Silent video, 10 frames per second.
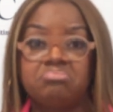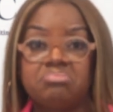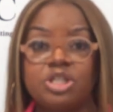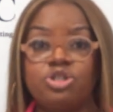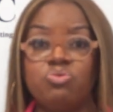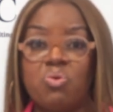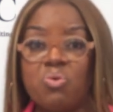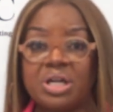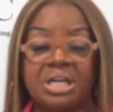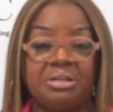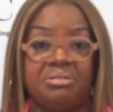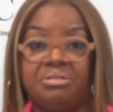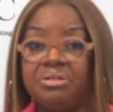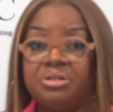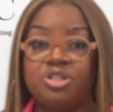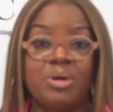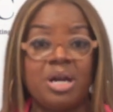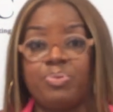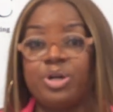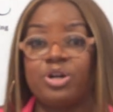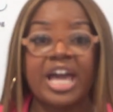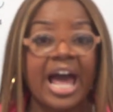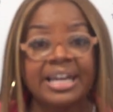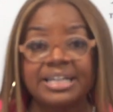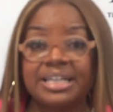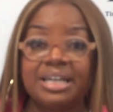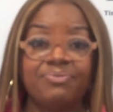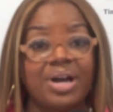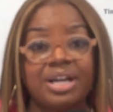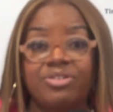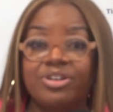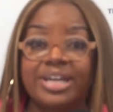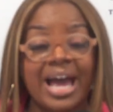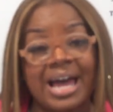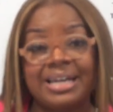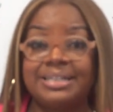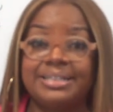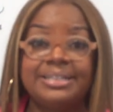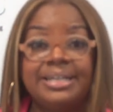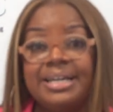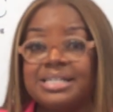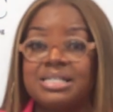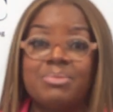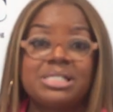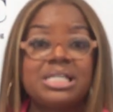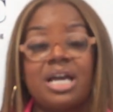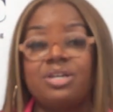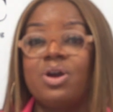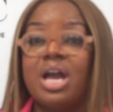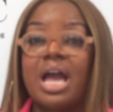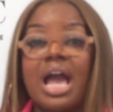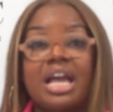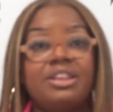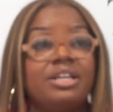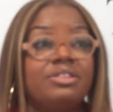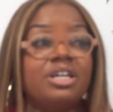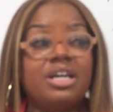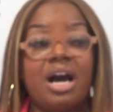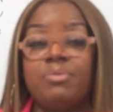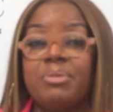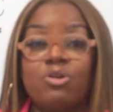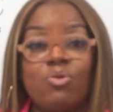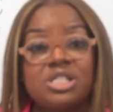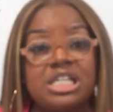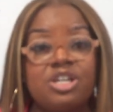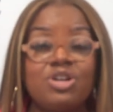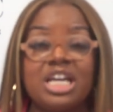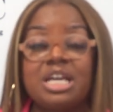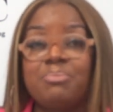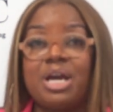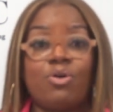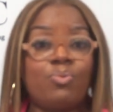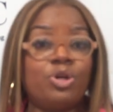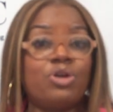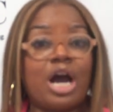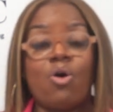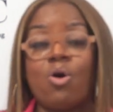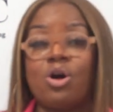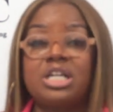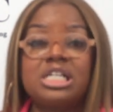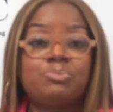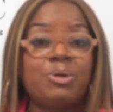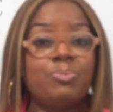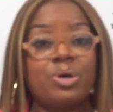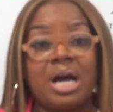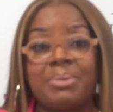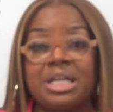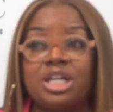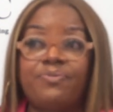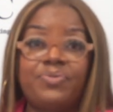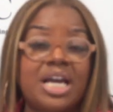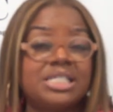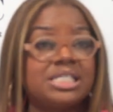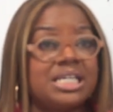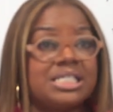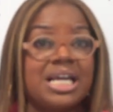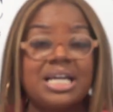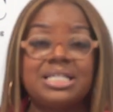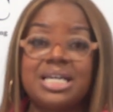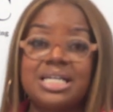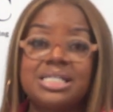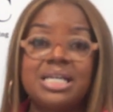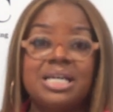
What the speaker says: that you on it. You better put a calendar invite on your calendar. Because I'm going to tell you, that the government going to send you the email, and when you got all of these people coming in your face, this, that, this,